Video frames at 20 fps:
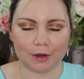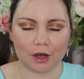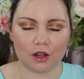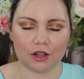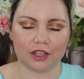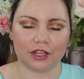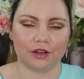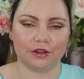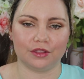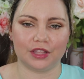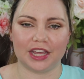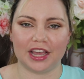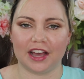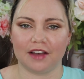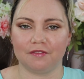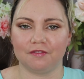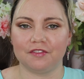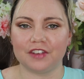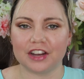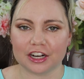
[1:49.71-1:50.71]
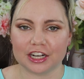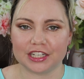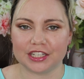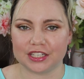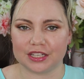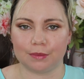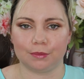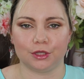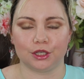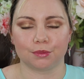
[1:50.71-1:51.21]
although they have very
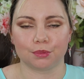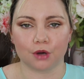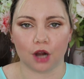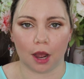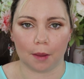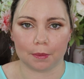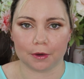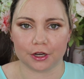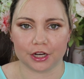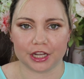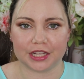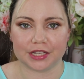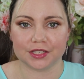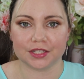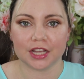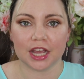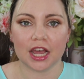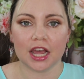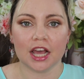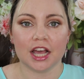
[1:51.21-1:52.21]
similar properties.